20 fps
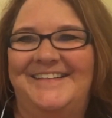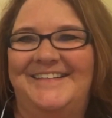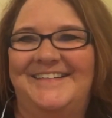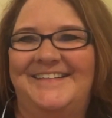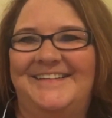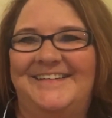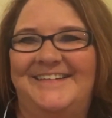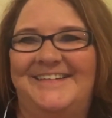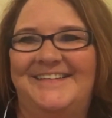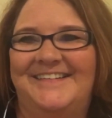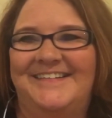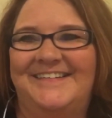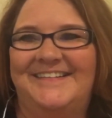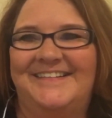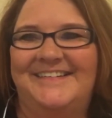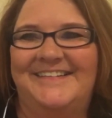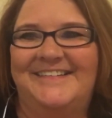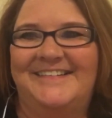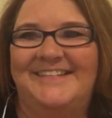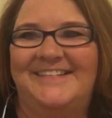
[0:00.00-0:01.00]

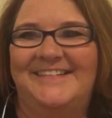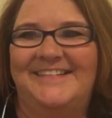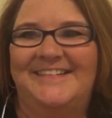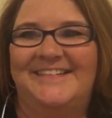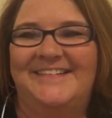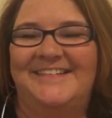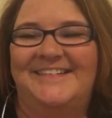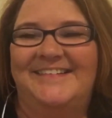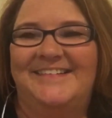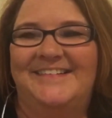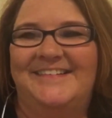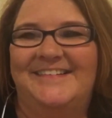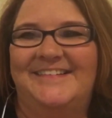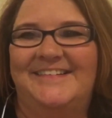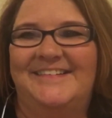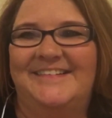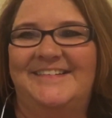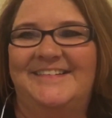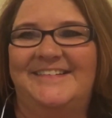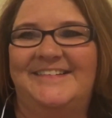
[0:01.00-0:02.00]

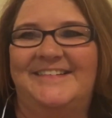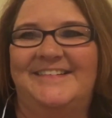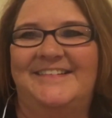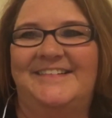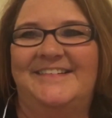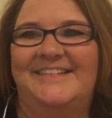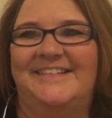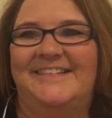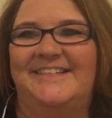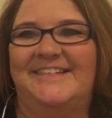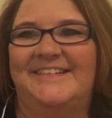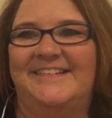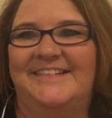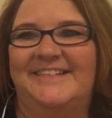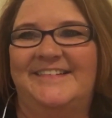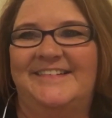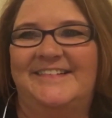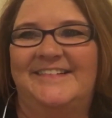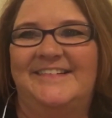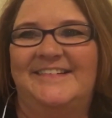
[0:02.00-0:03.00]

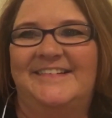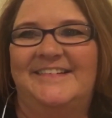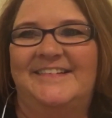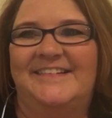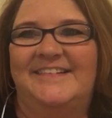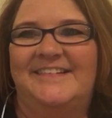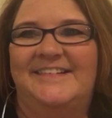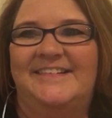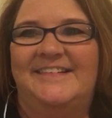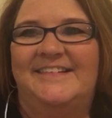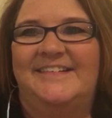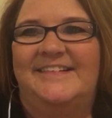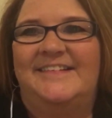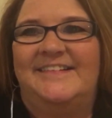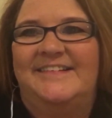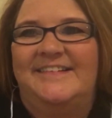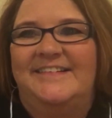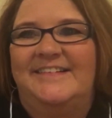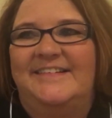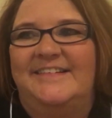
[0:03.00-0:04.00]

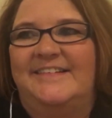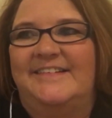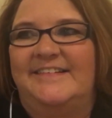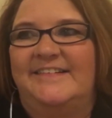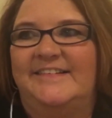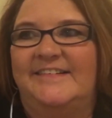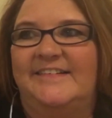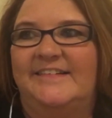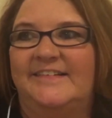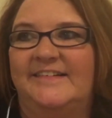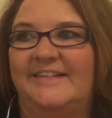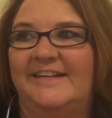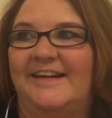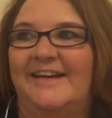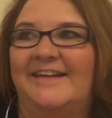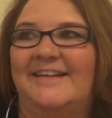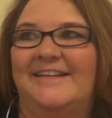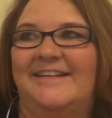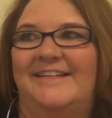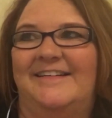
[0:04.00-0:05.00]

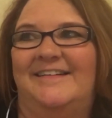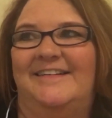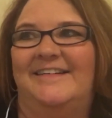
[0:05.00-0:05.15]
(not speaking)